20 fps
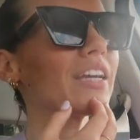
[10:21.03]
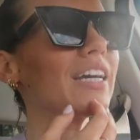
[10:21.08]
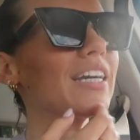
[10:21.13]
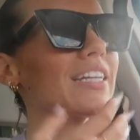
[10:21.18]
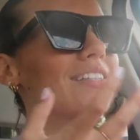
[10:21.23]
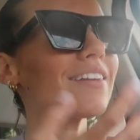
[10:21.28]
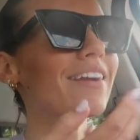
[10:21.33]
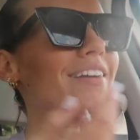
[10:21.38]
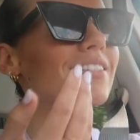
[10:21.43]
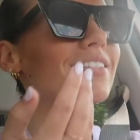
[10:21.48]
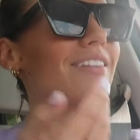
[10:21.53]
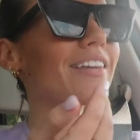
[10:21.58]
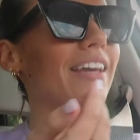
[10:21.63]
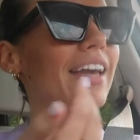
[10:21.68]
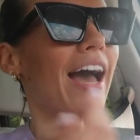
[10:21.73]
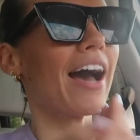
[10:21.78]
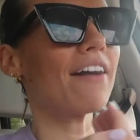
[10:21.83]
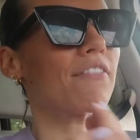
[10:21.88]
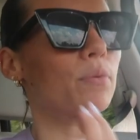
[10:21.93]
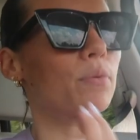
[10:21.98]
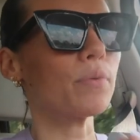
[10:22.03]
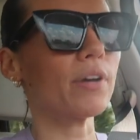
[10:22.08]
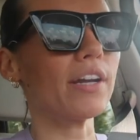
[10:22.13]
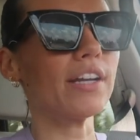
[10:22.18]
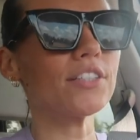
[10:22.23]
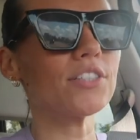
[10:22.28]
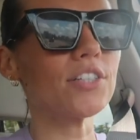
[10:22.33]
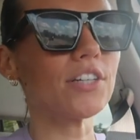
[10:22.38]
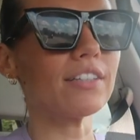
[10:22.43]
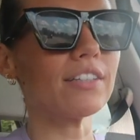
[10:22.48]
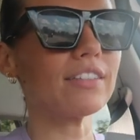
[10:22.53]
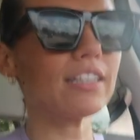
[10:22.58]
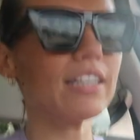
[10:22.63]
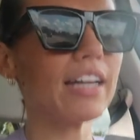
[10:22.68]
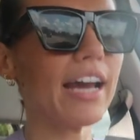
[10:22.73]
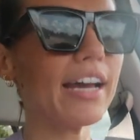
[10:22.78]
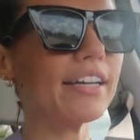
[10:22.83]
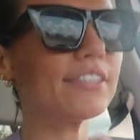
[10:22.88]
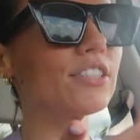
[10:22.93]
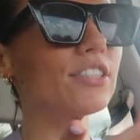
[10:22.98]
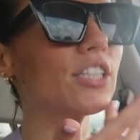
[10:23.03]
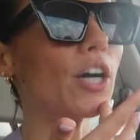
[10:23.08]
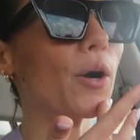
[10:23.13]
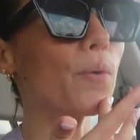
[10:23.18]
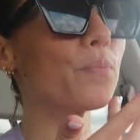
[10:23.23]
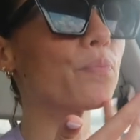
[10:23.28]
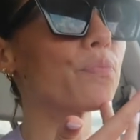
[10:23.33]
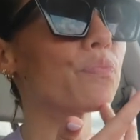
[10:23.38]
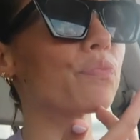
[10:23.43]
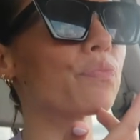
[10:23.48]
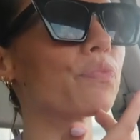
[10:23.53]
It's nice to like have a break during the day. So,